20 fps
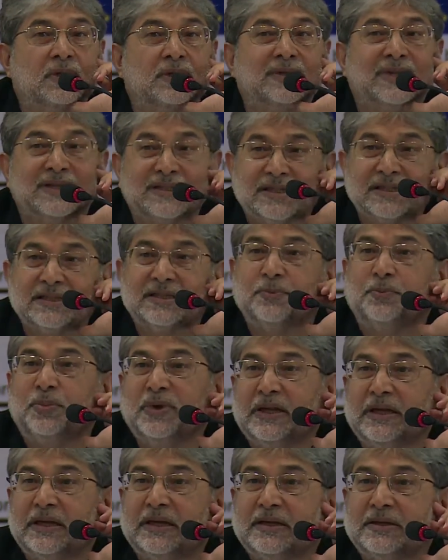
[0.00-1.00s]
This is the
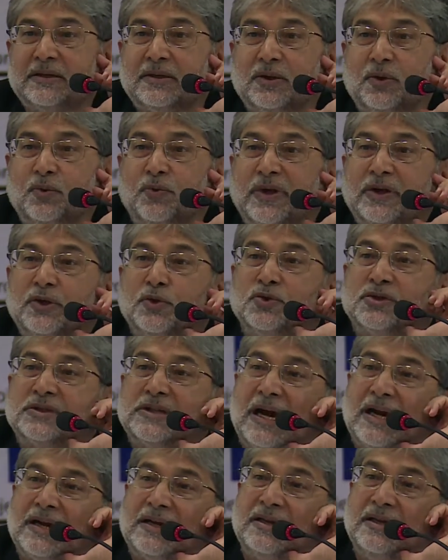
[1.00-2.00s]
period when you
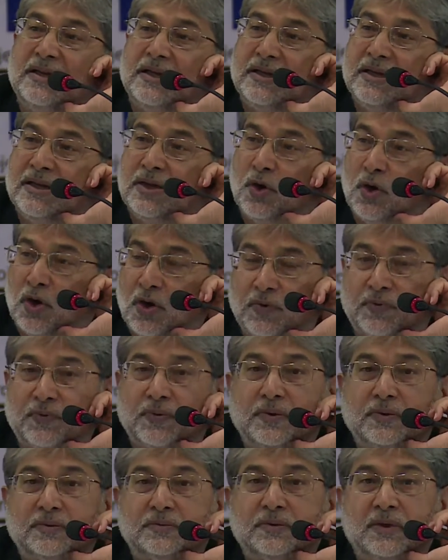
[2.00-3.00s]
start hearing of
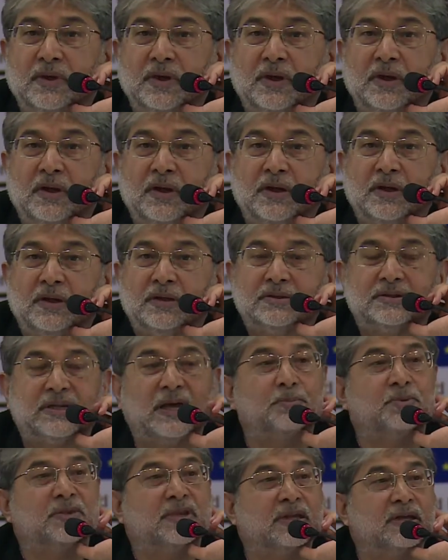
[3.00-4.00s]

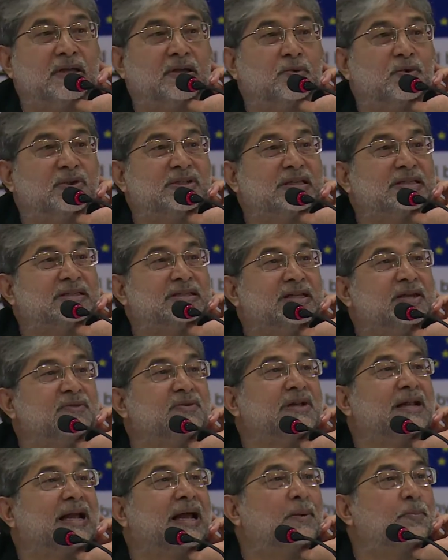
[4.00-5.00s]
something which has
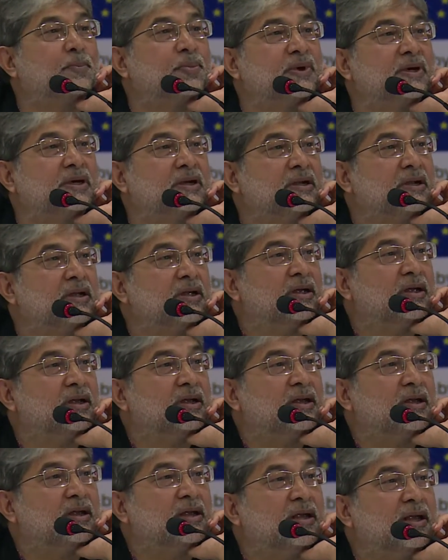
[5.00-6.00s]
never happened
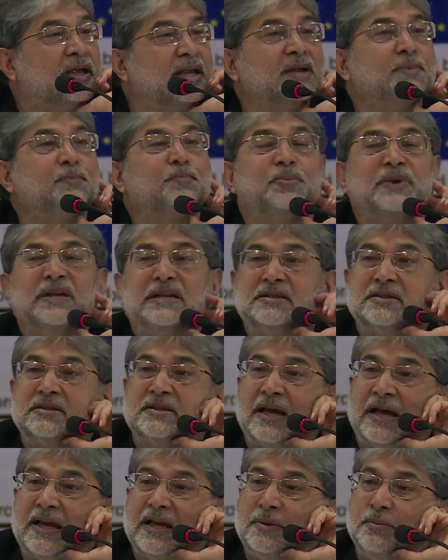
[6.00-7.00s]
in
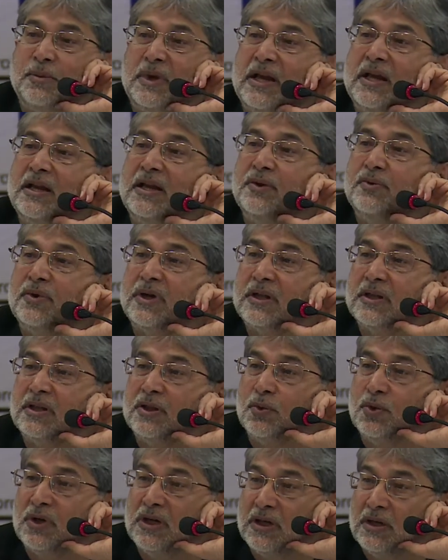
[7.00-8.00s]
peacetime anywhere in
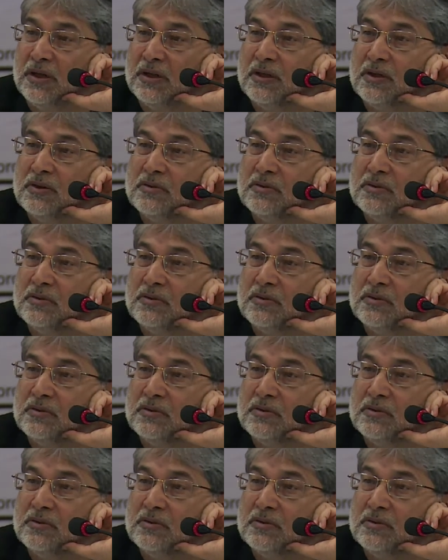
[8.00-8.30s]
the world.